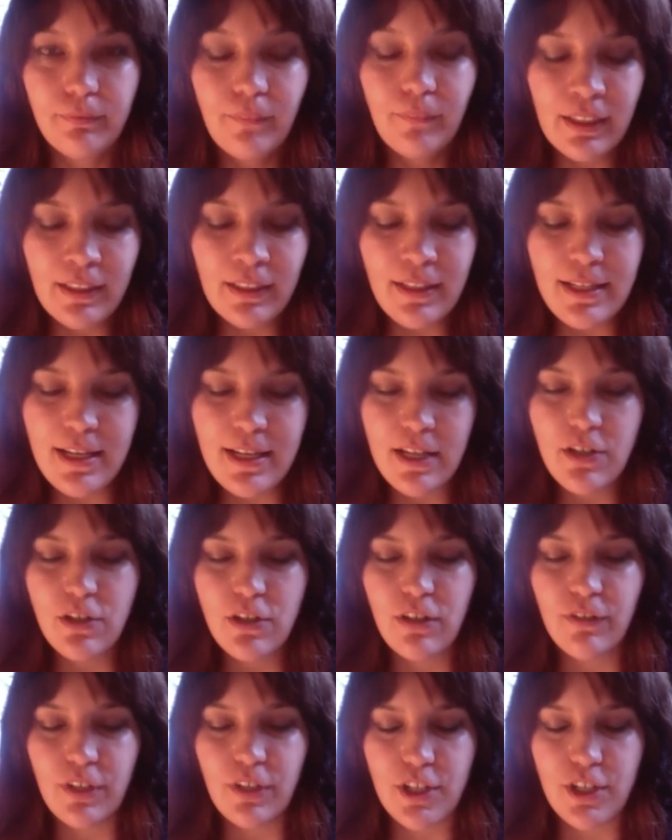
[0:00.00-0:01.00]
the center
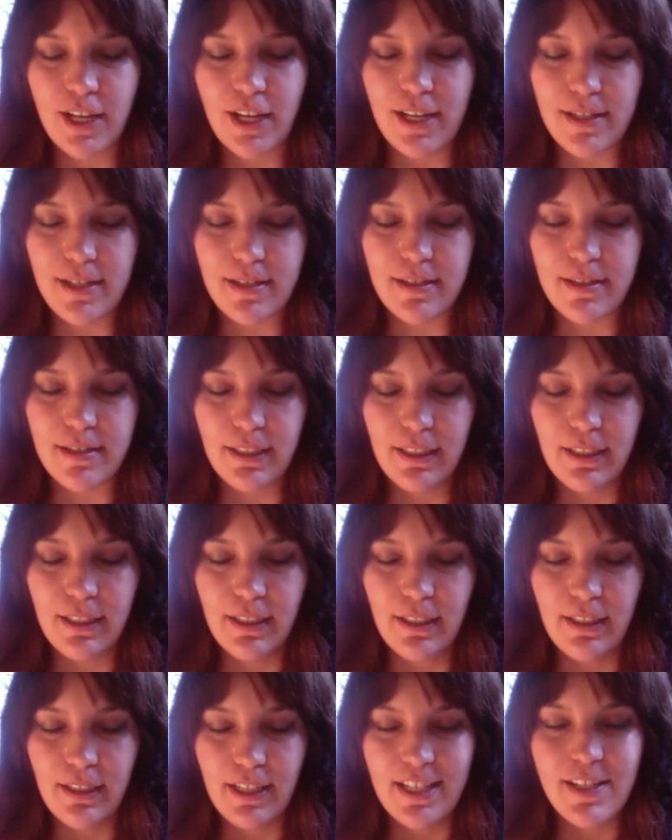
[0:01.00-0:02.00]
of the chest,
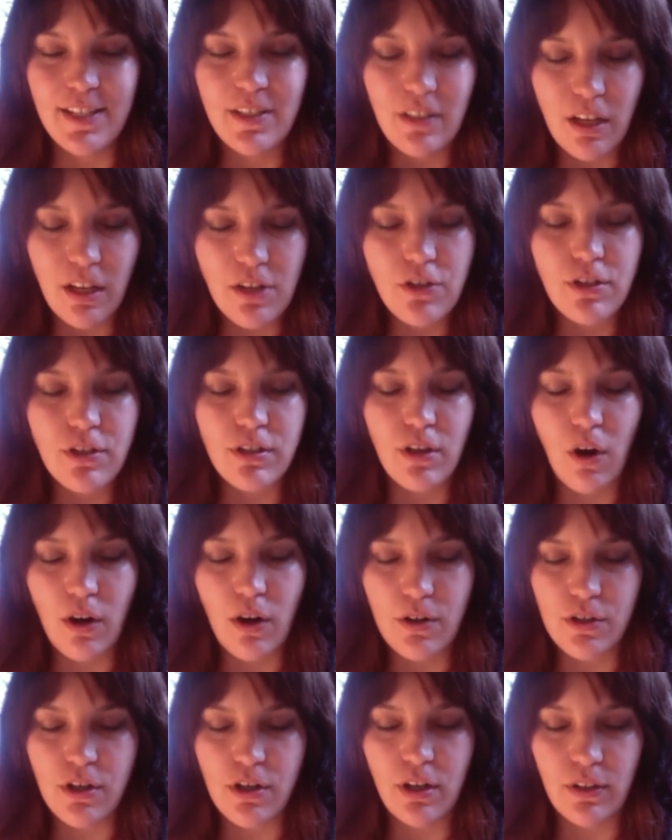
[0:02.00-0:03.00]
it's not just the
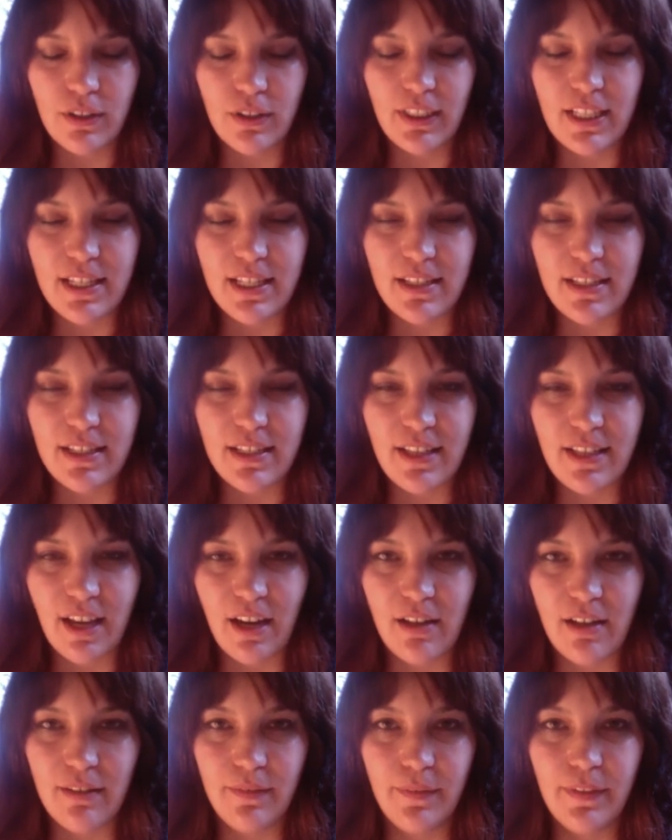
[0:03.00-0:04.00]
heart chakra that's
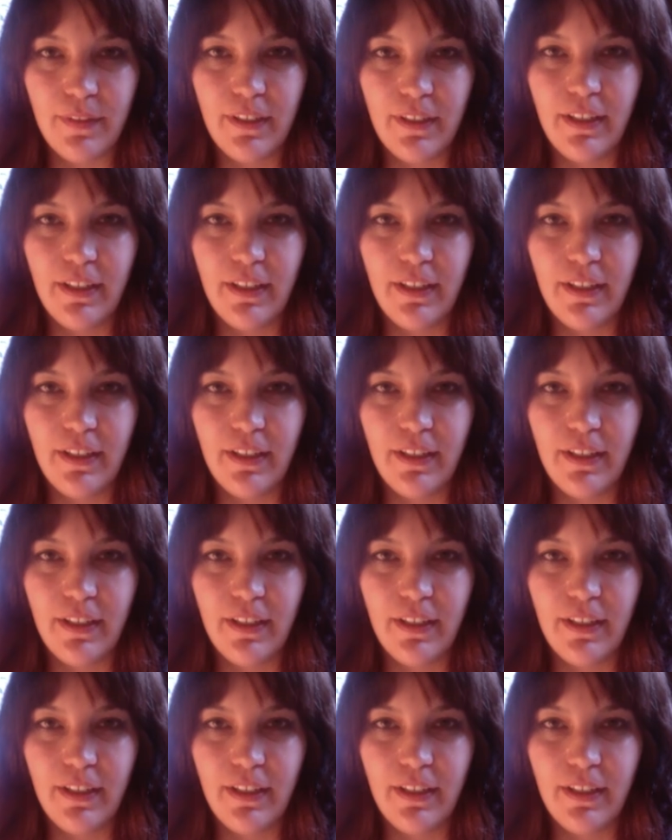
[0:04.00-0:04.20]
there.